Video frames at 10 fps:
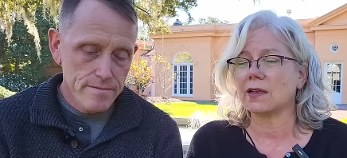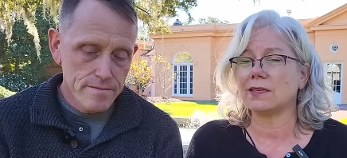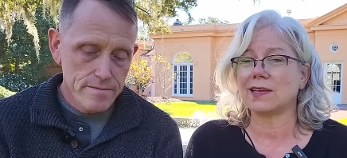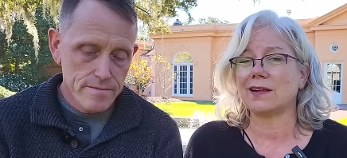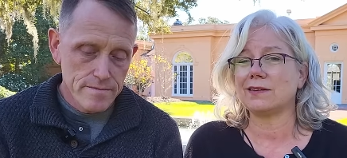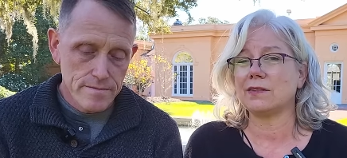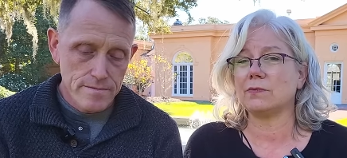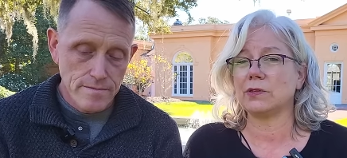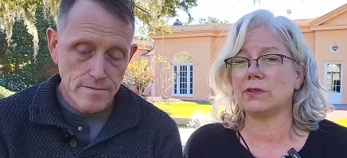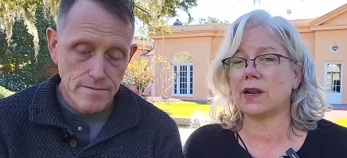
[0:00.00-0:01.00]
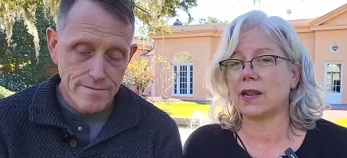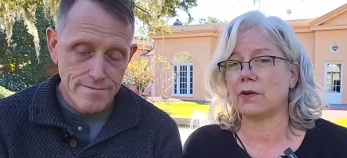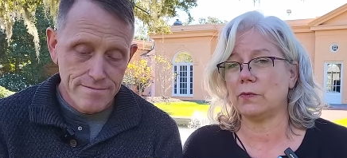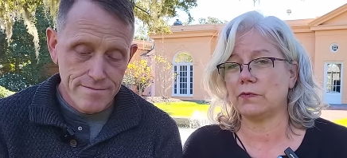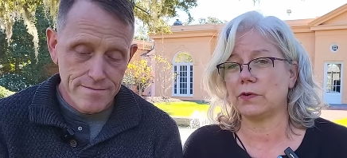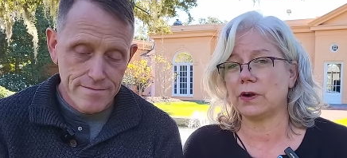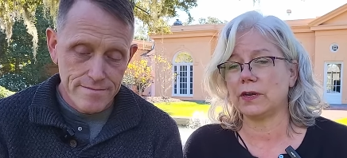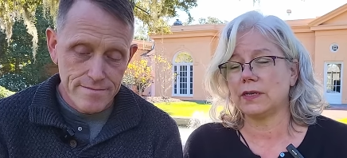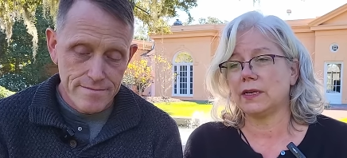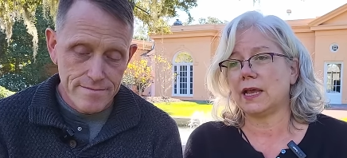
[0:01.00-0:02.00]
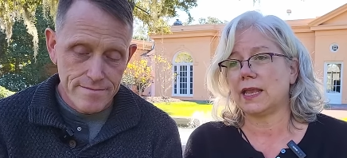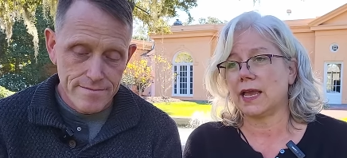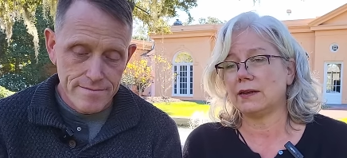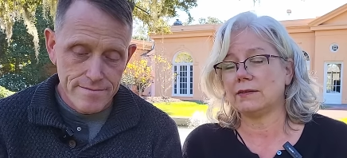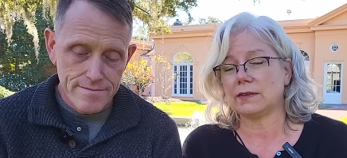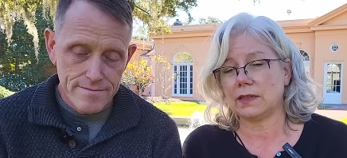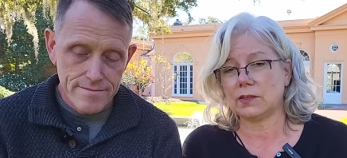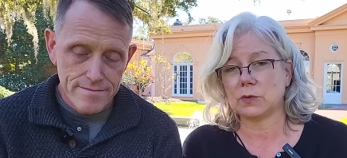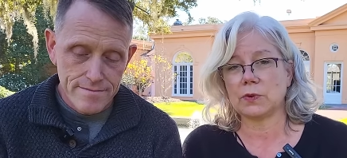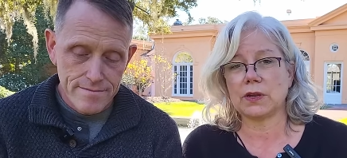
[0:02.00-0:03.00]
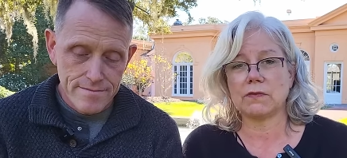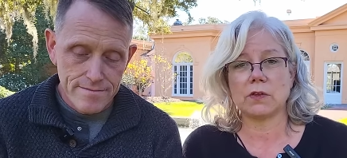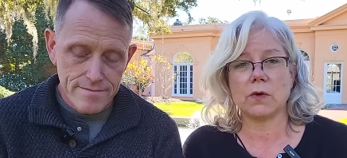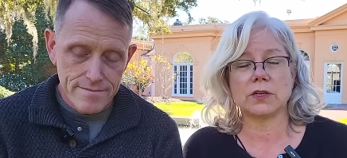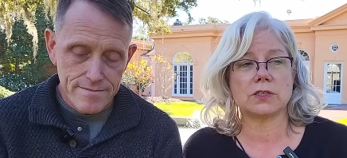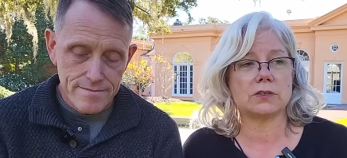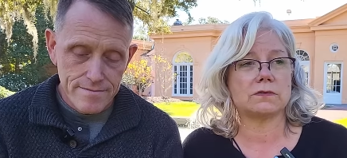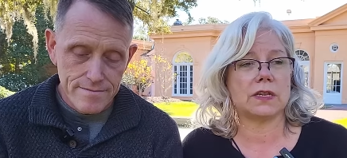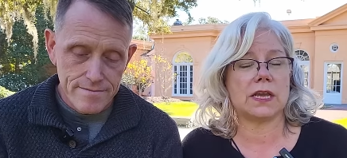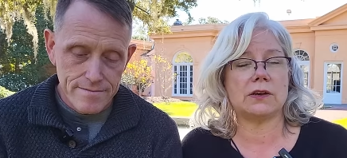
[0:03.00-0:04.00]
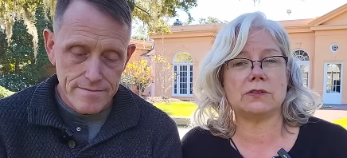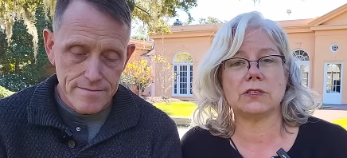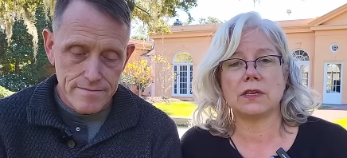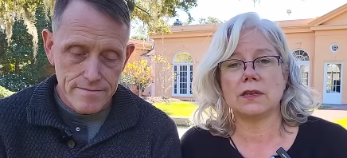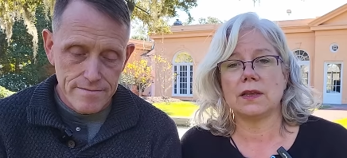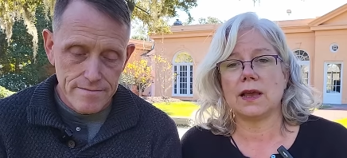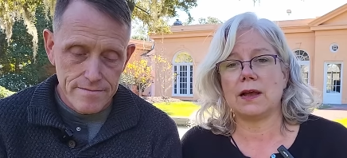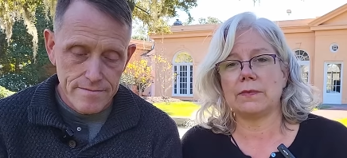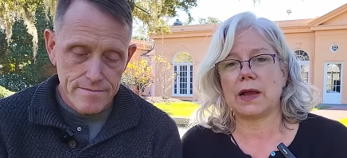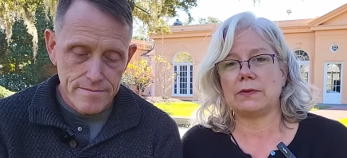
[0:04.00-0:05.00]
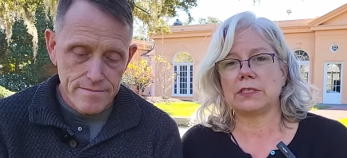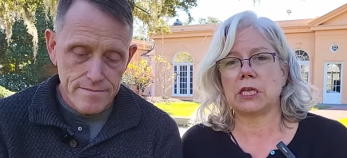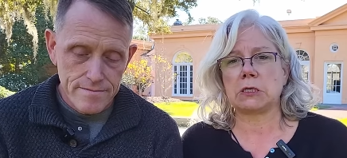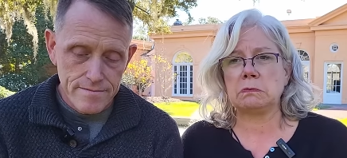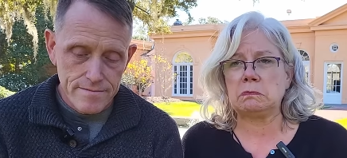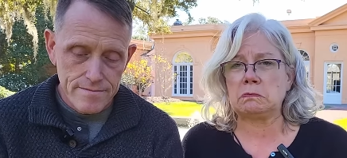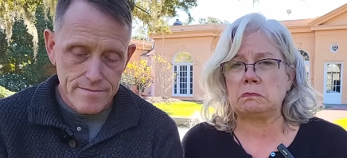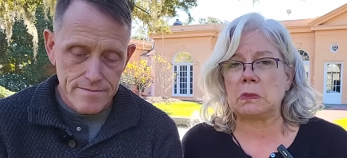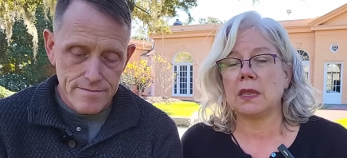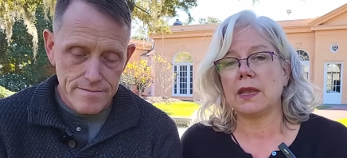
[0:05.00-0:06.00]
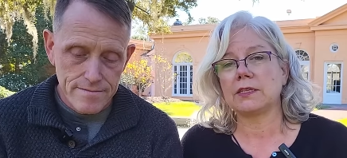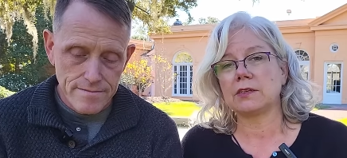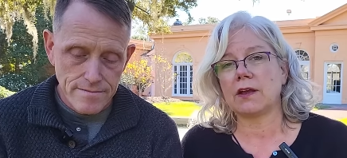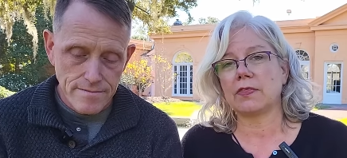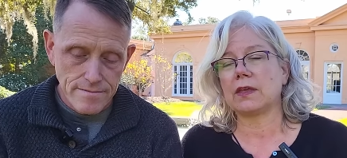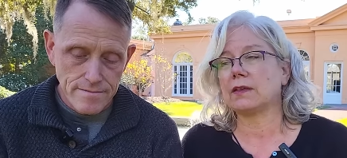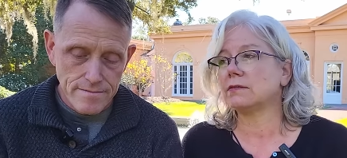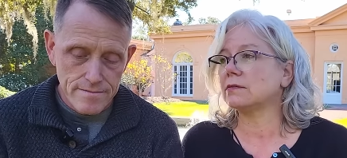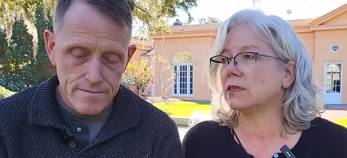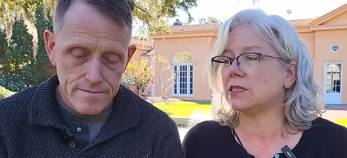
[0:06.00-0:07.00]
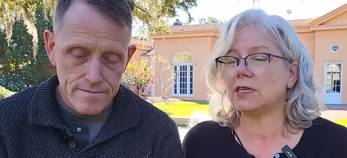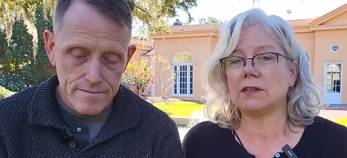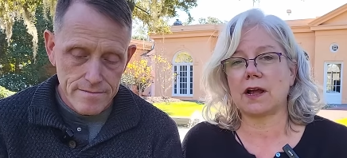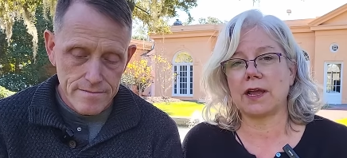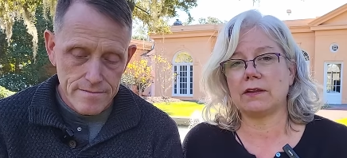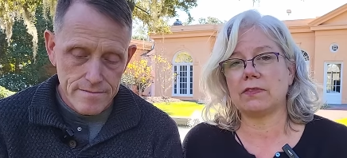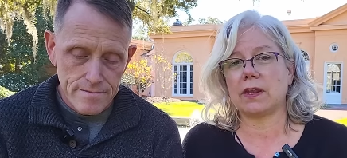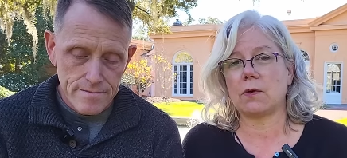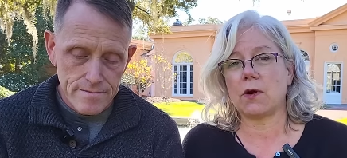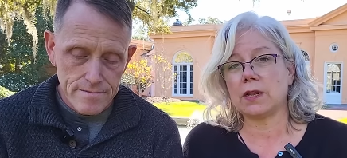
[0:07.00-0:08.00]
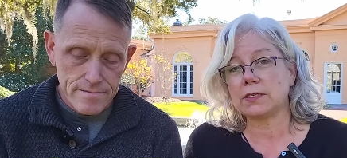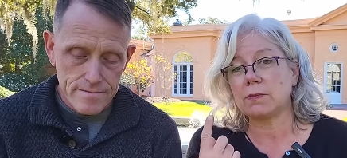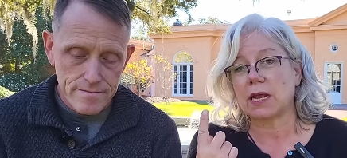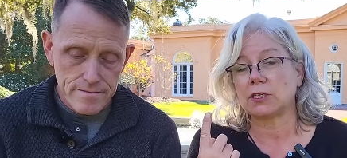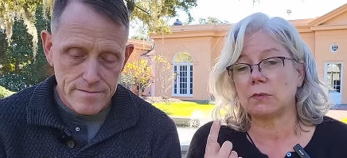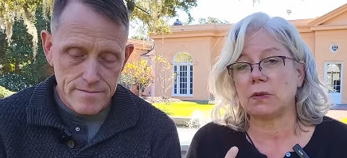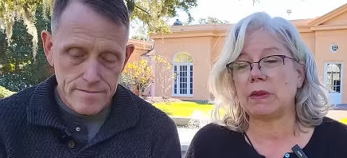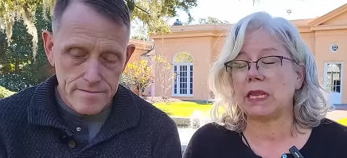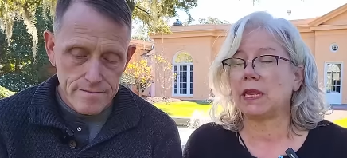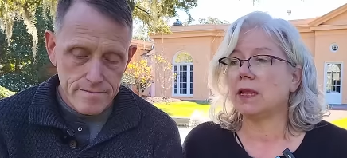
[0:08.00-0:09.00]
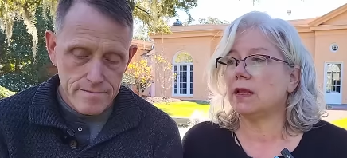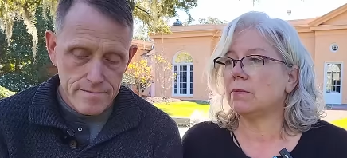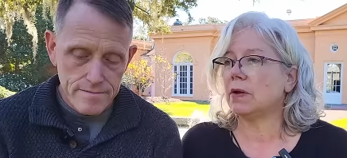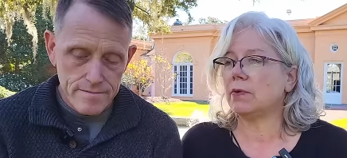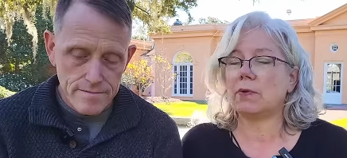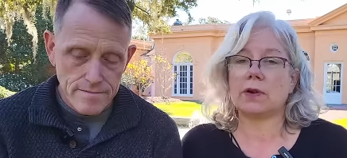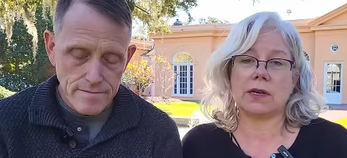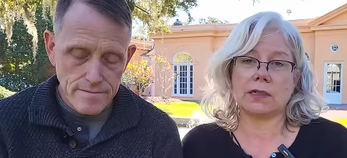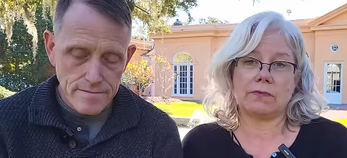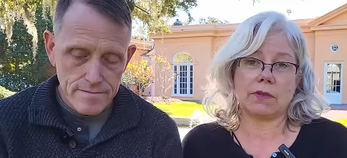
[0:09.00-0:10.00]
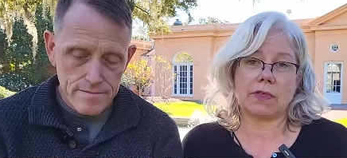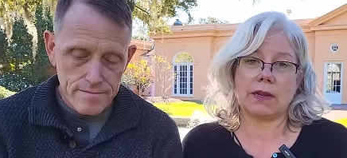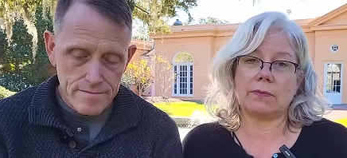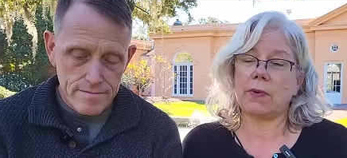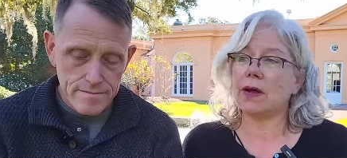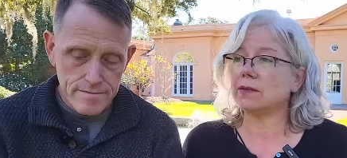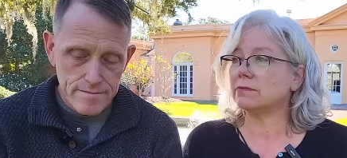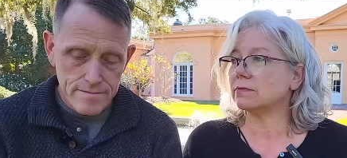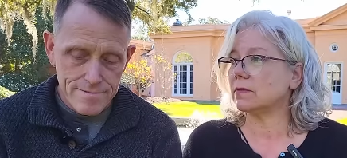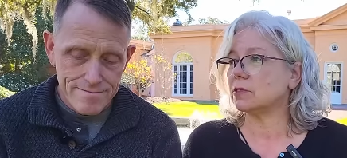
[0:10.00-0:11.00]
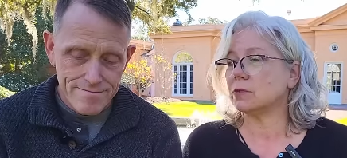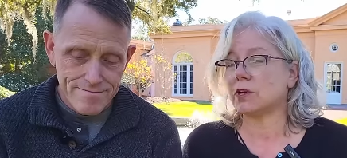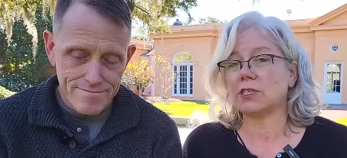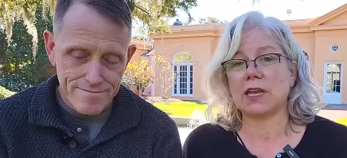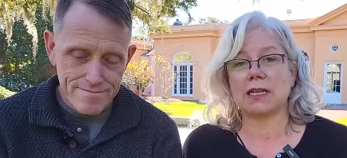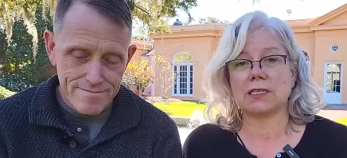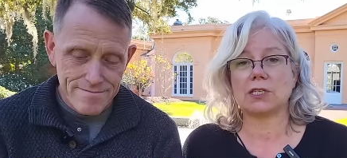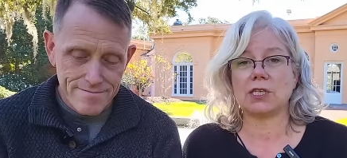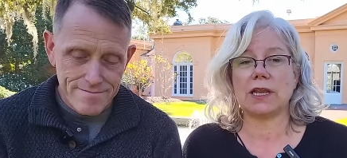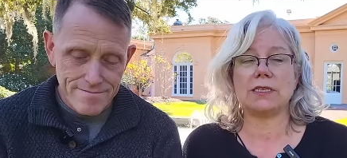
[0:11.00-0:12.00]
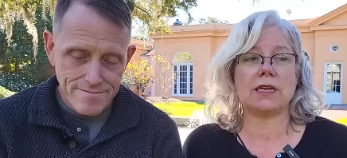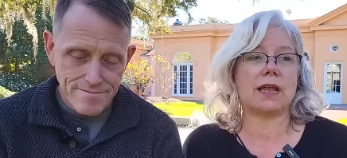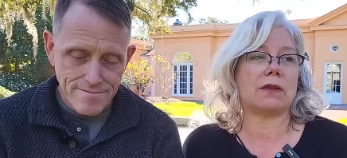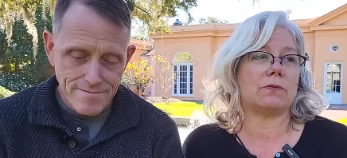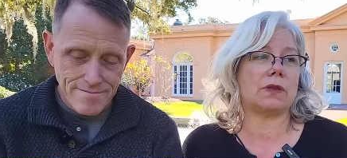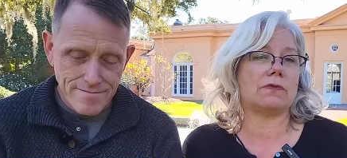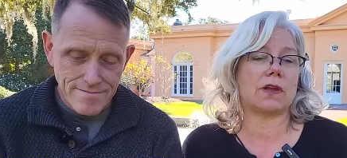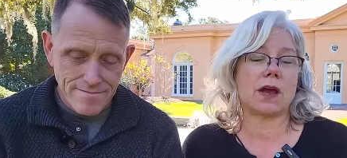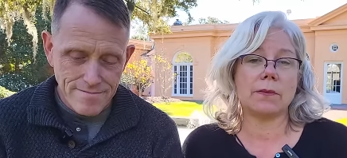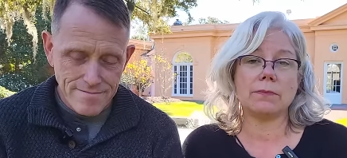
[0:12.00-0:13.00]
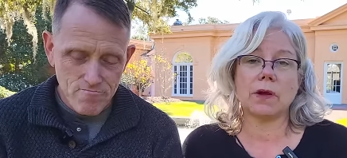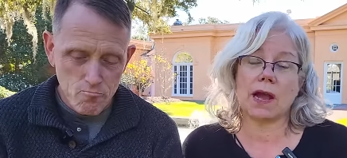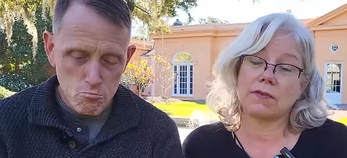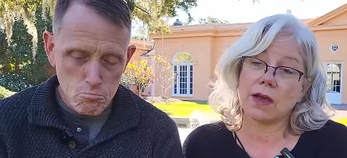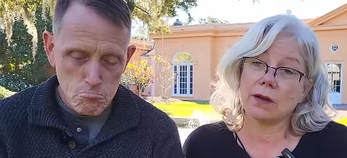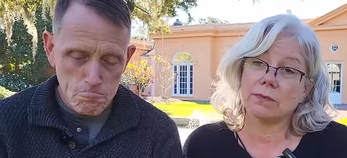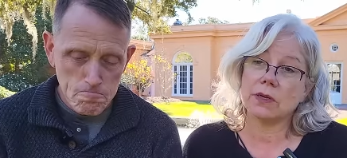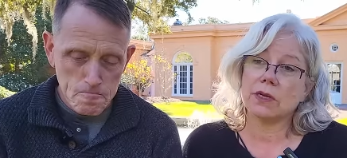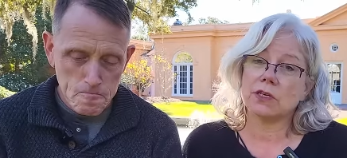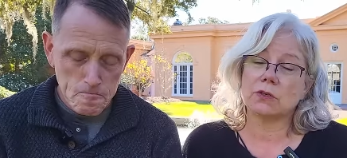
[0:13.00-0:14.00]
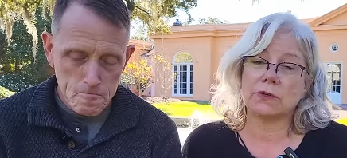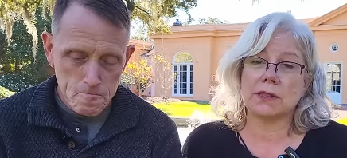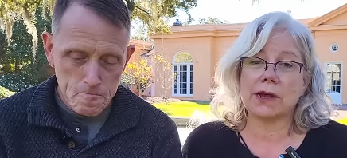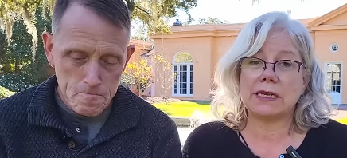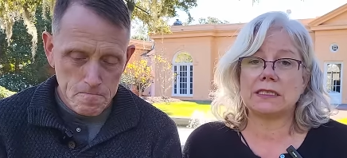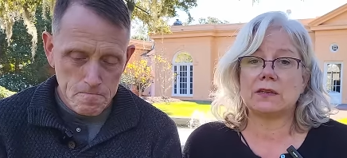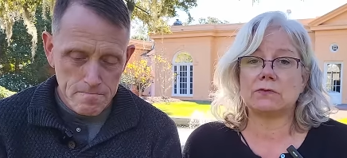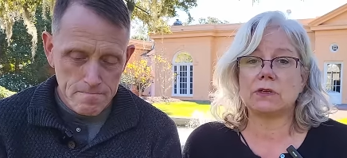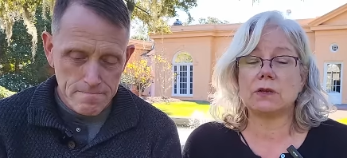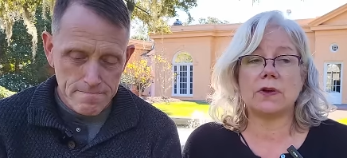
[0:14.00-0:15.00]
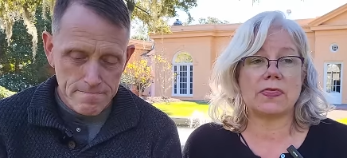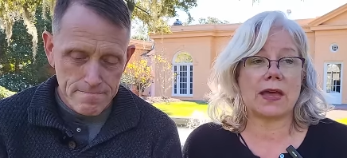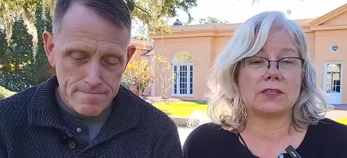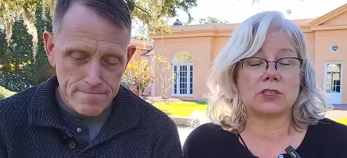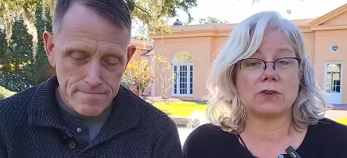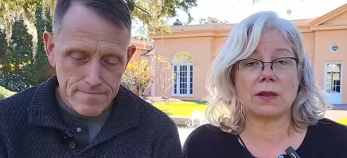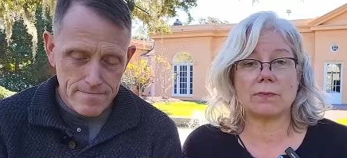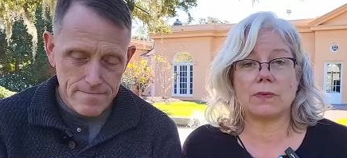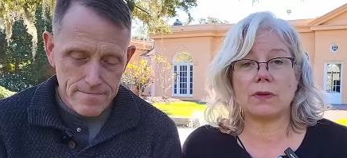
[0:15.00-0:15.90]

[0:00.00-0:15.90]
Speaker 1: exactly the blue that I had hoped for. Again, in the spring, if you watch those videos, um, I was like, hmm, it's not the, the teal kind of that I wanted to match the bimini, but we were going to live with it. Well, this was our chance to change it, and we've come, I've come to realize that really what that stripe